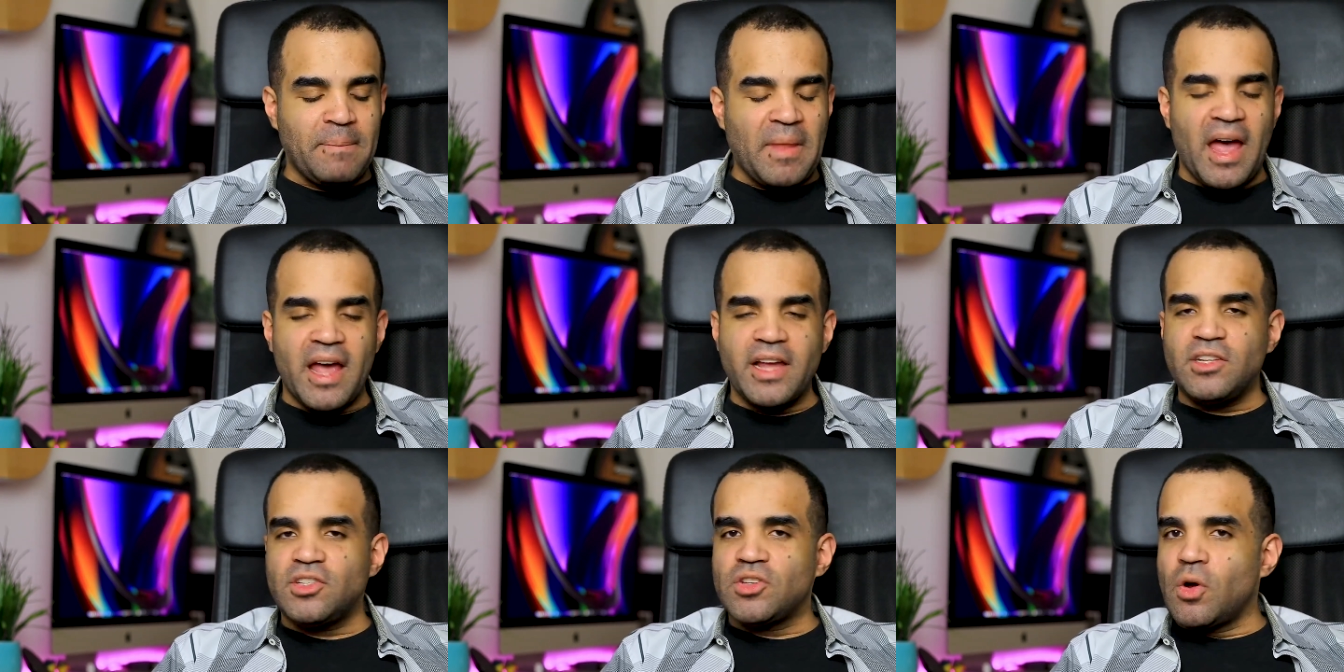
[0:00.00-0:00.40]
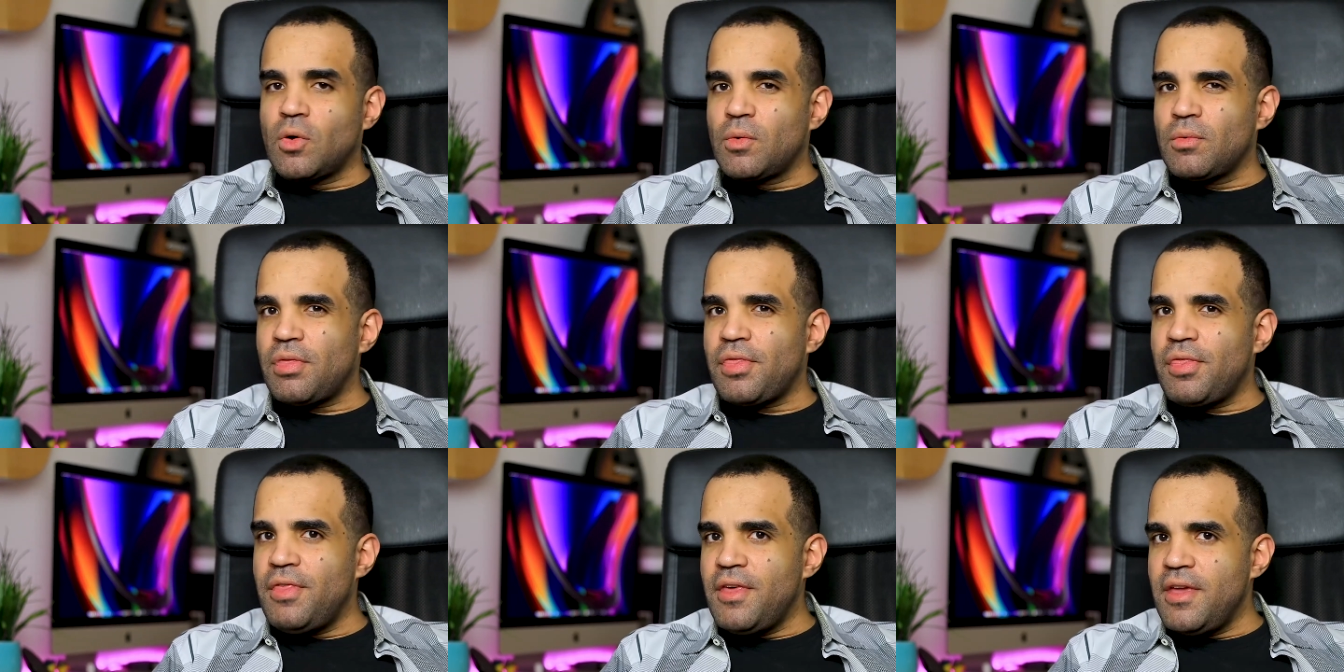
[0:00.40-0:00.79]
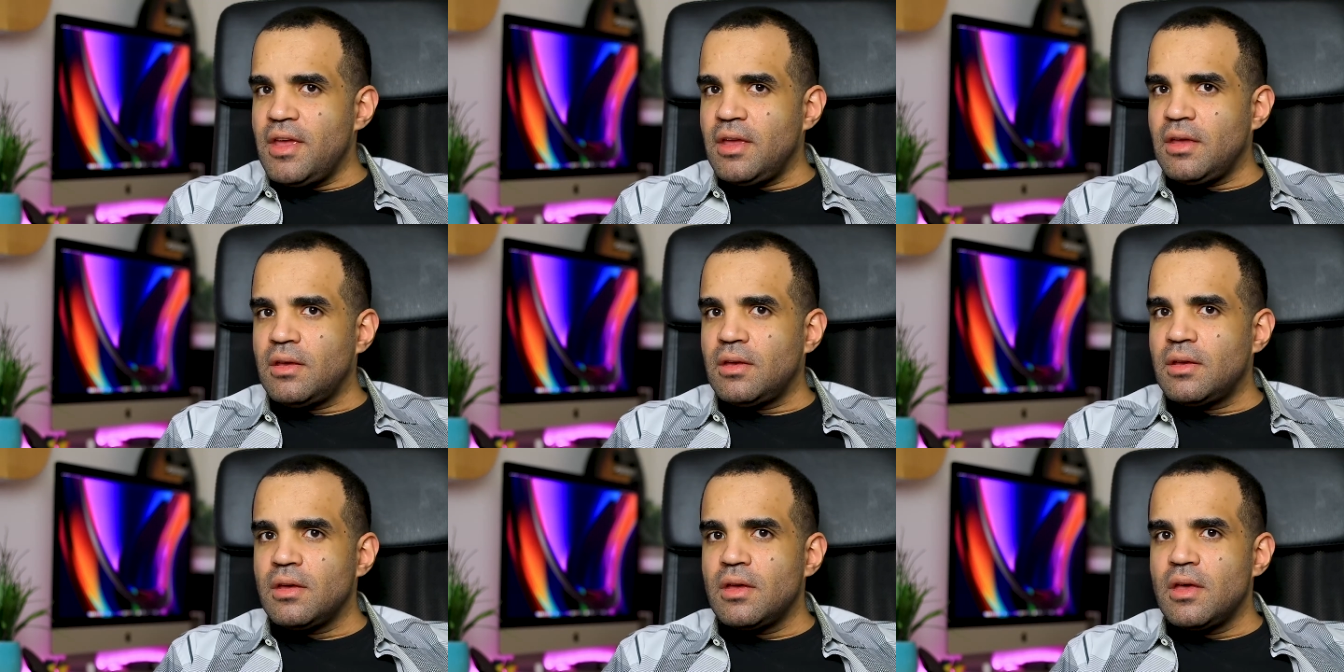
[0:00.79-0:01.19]
I don't
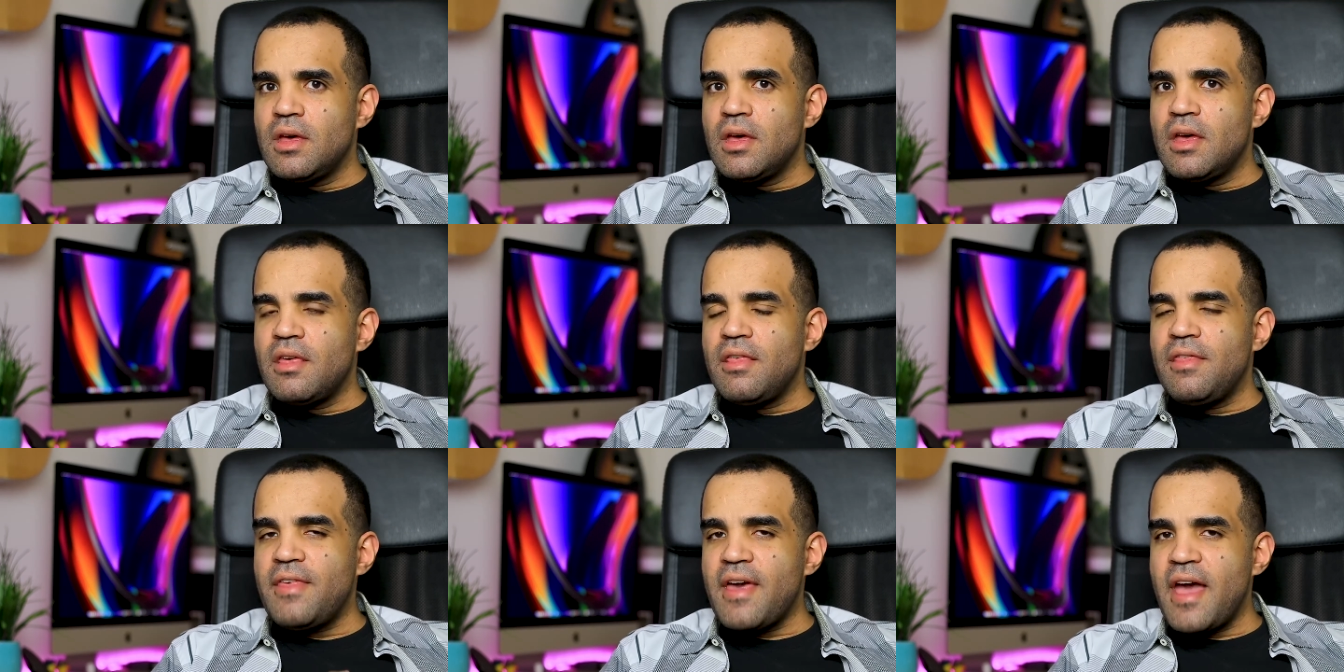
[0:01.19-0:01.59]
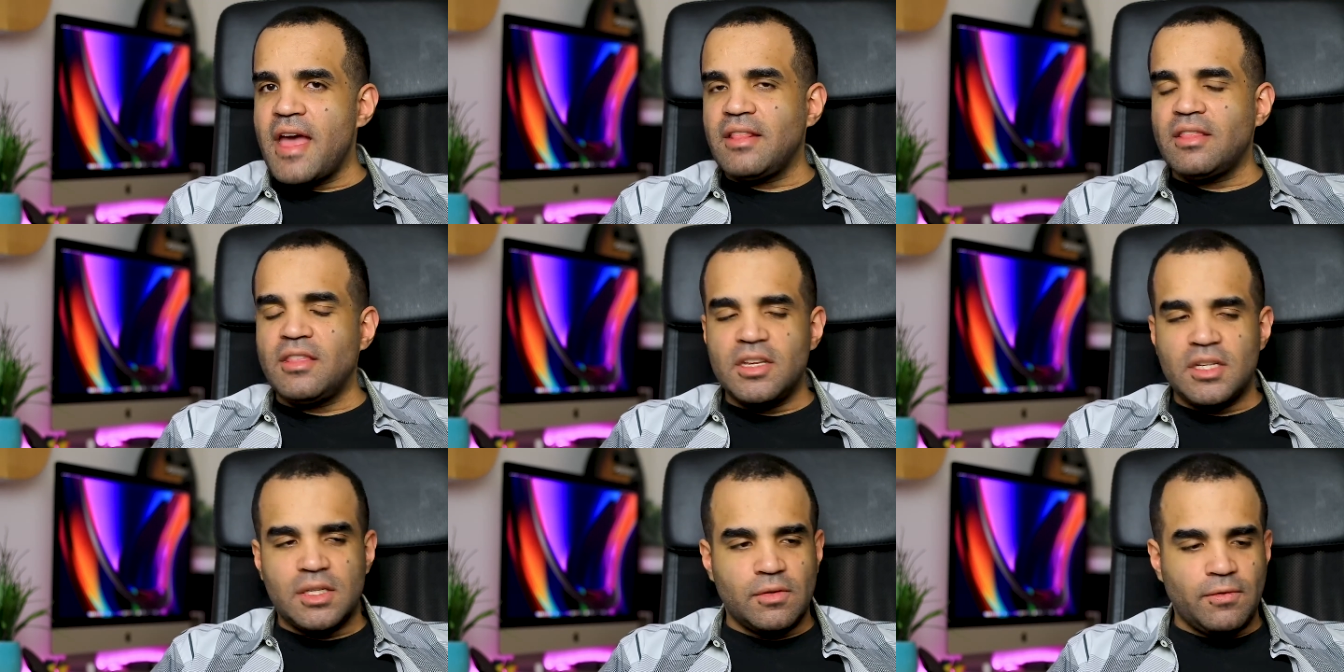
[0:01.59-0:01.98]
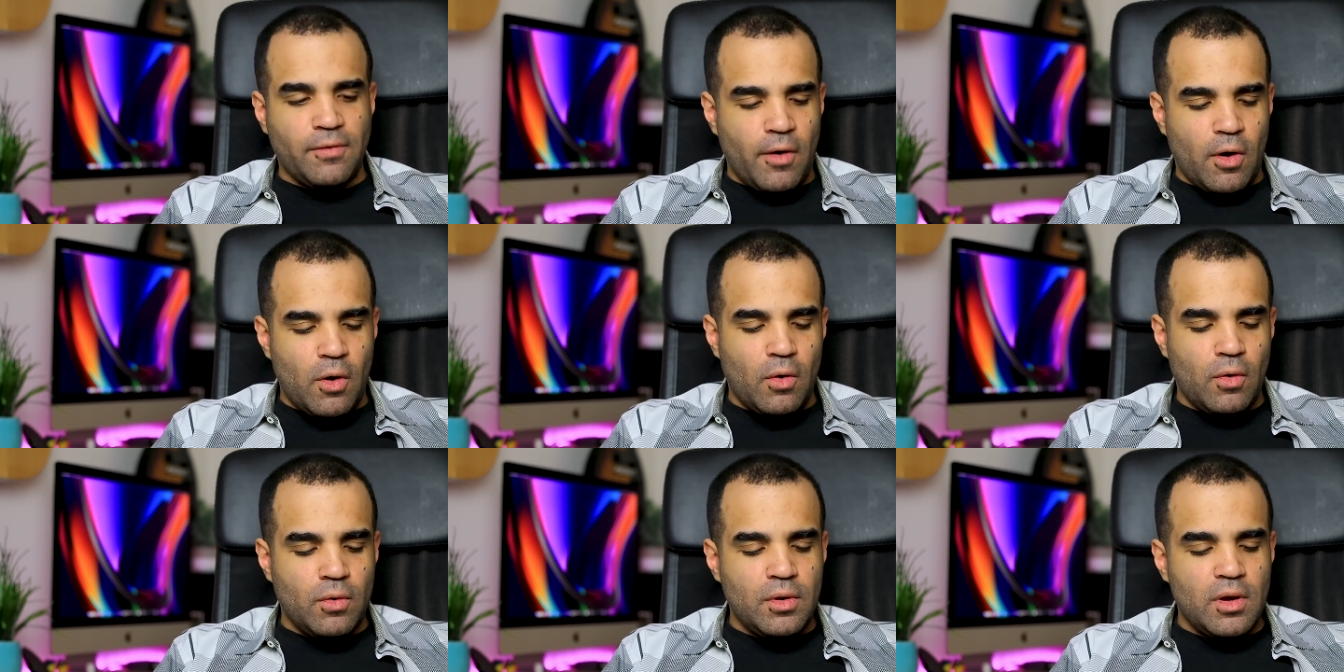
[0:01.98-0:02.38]
think that this
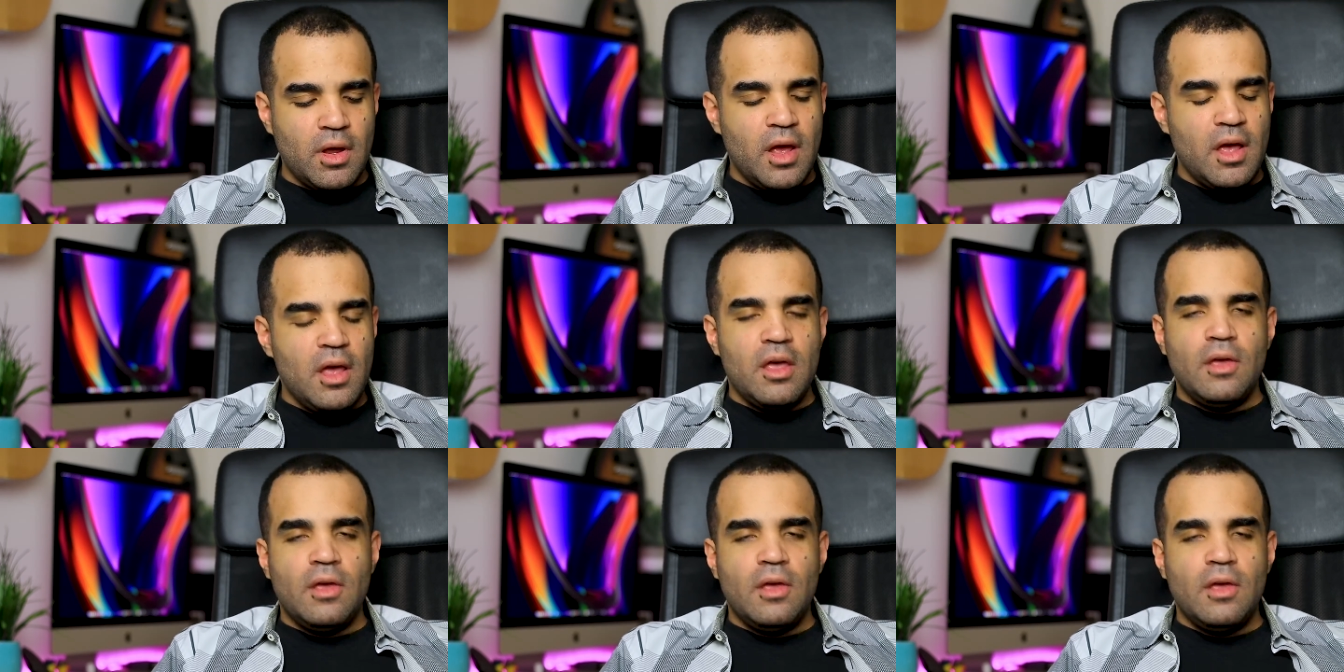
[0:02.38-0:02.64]
phone,